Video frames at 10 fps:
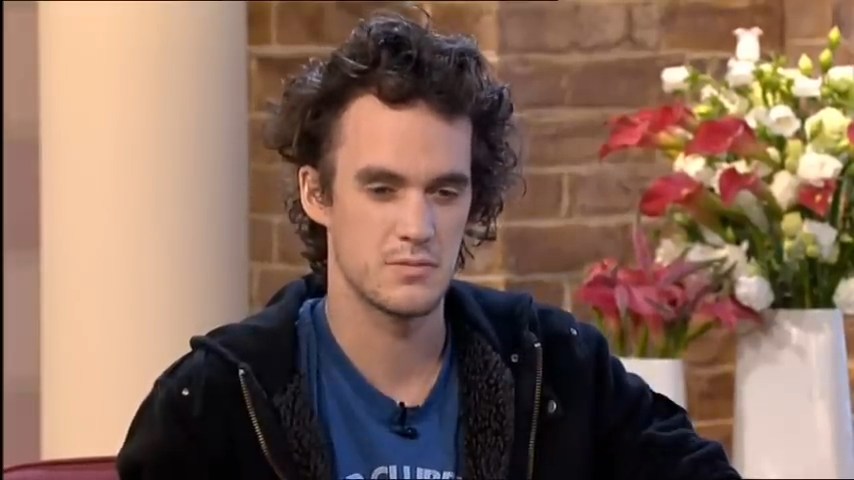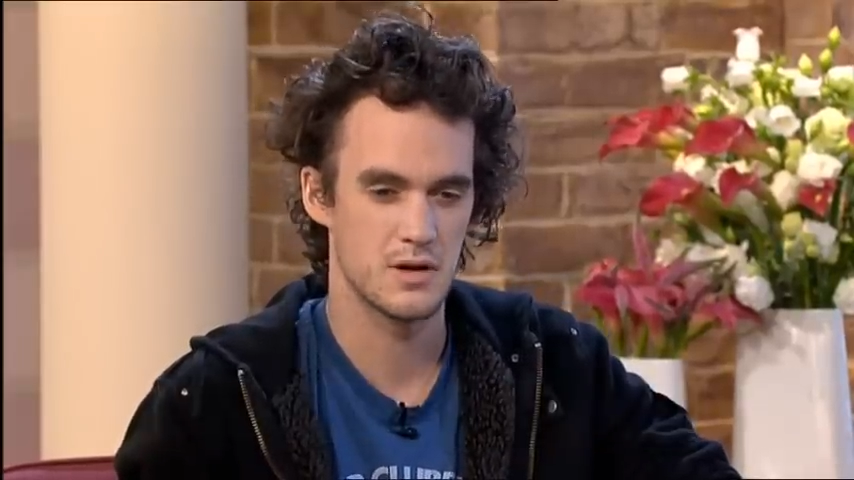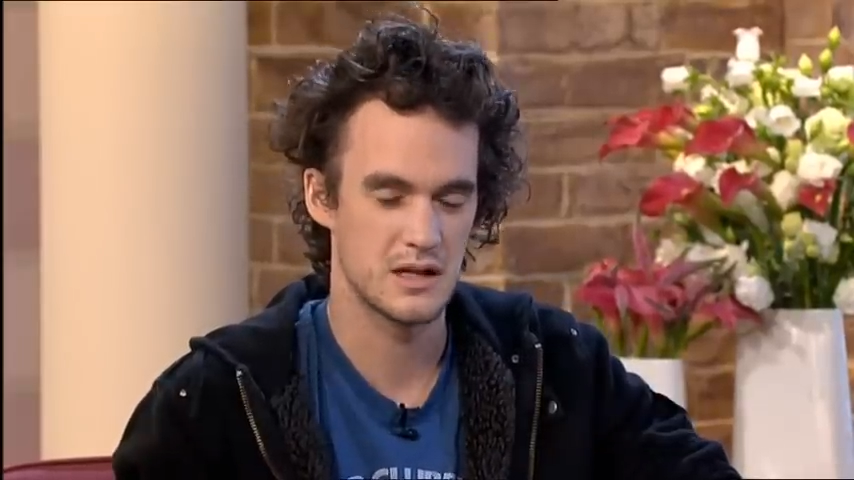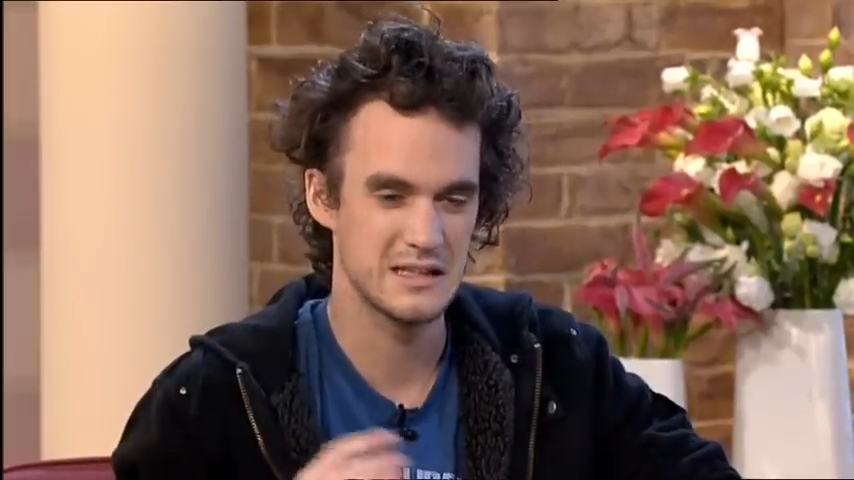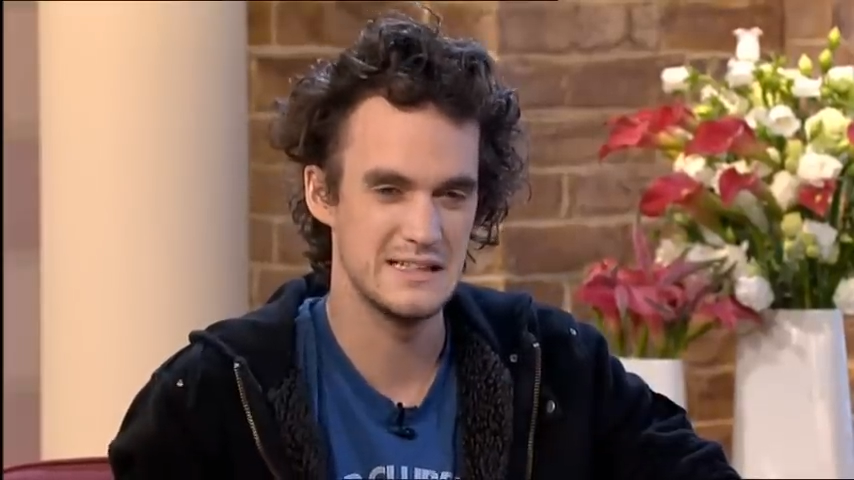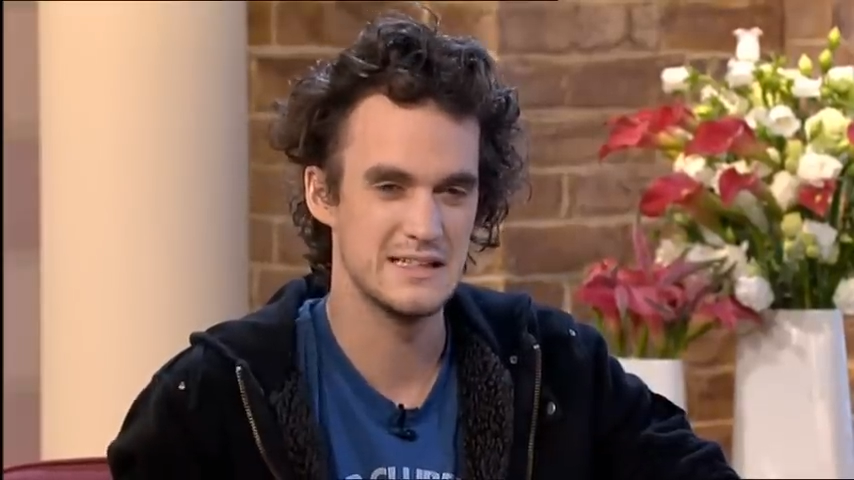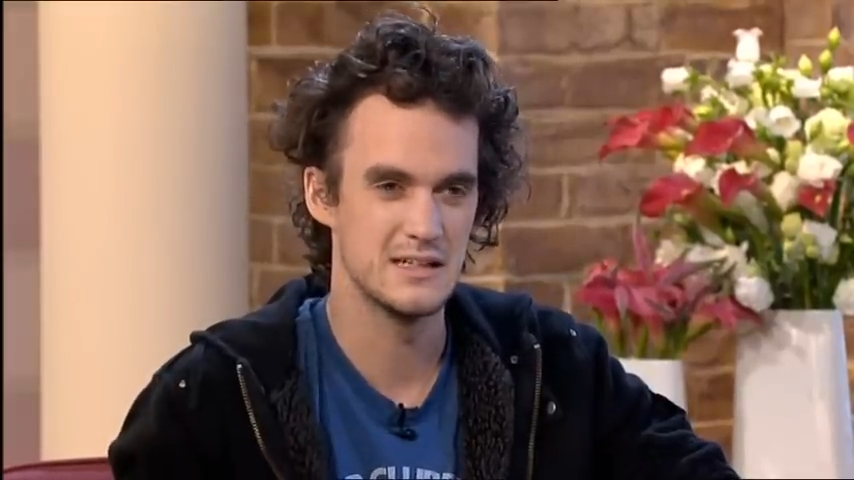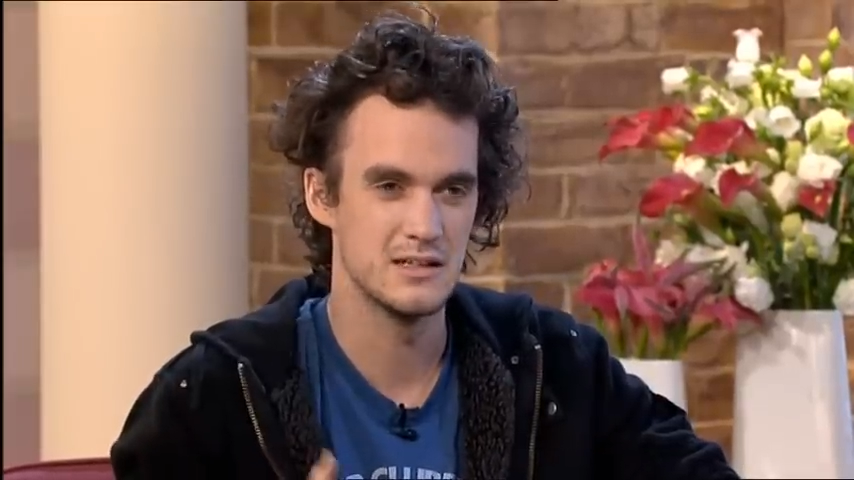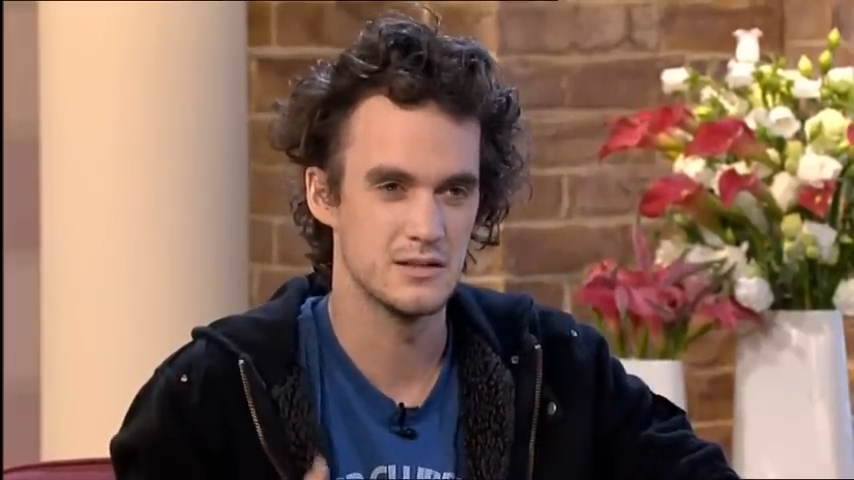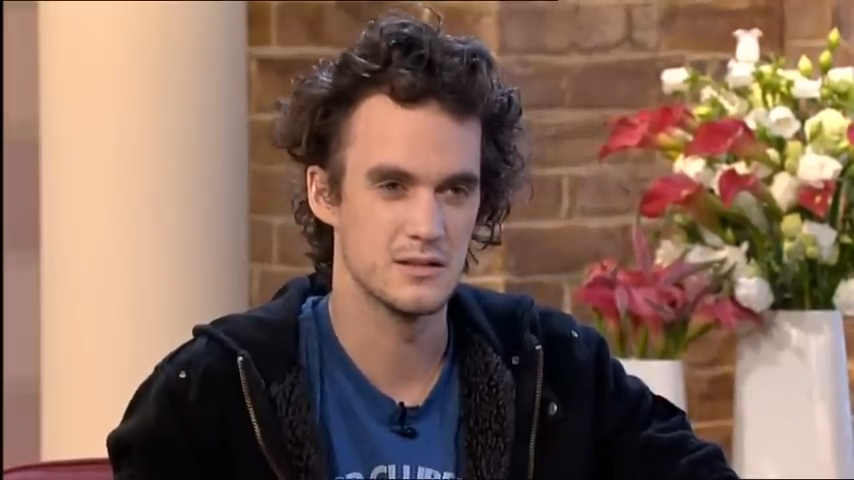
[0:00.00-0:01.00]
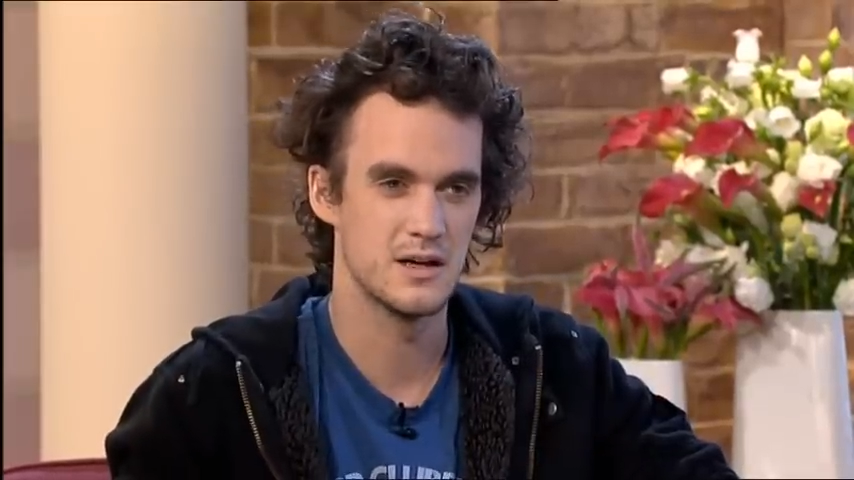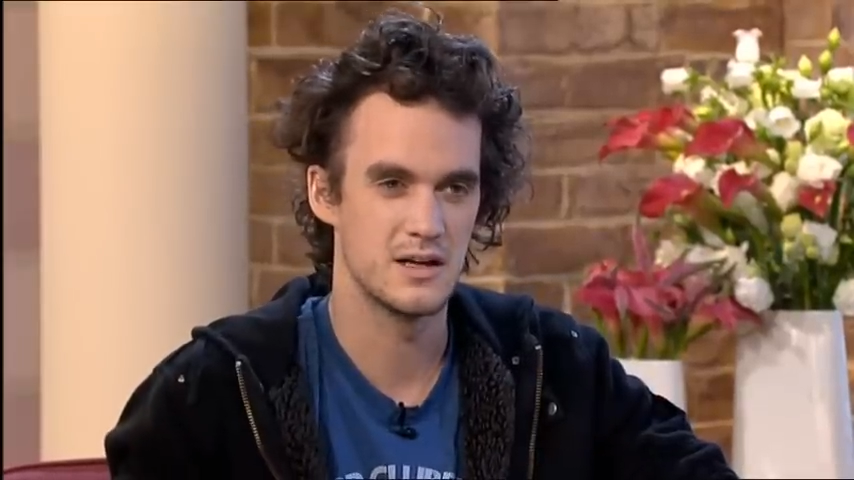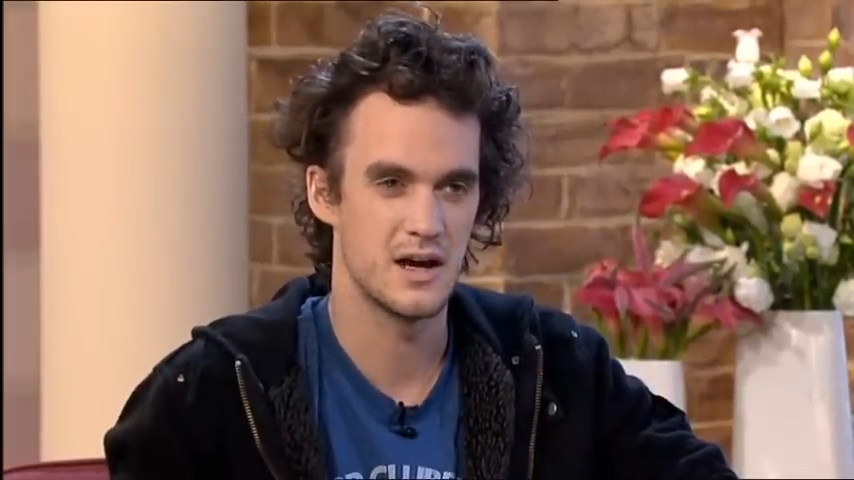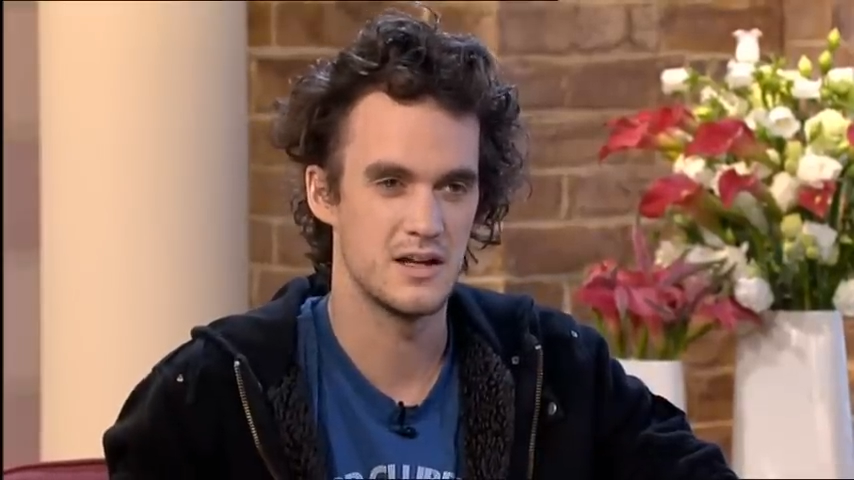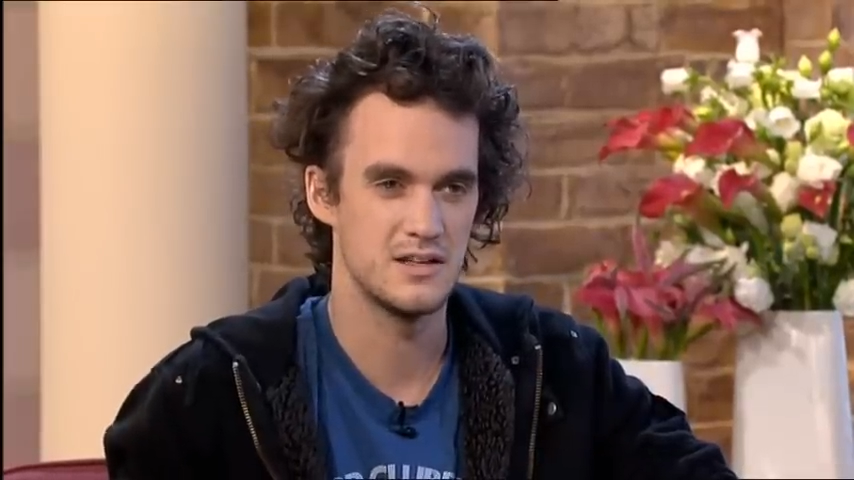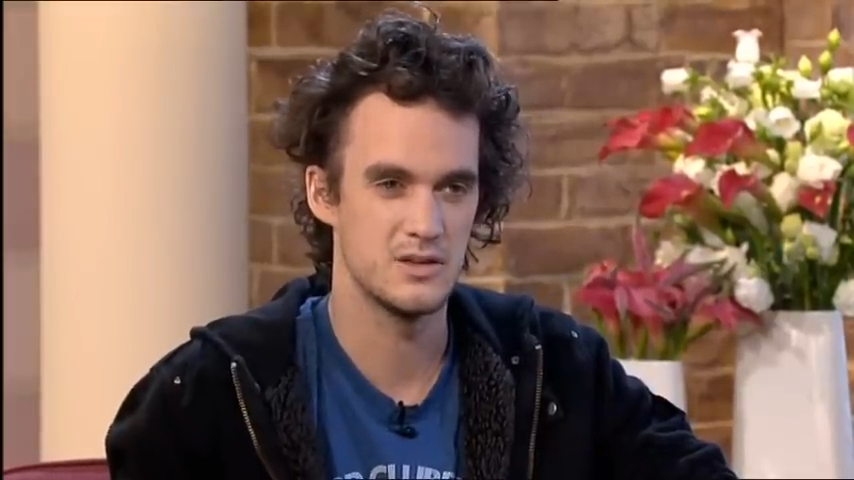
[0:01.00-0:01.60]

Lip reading: a clear line. I did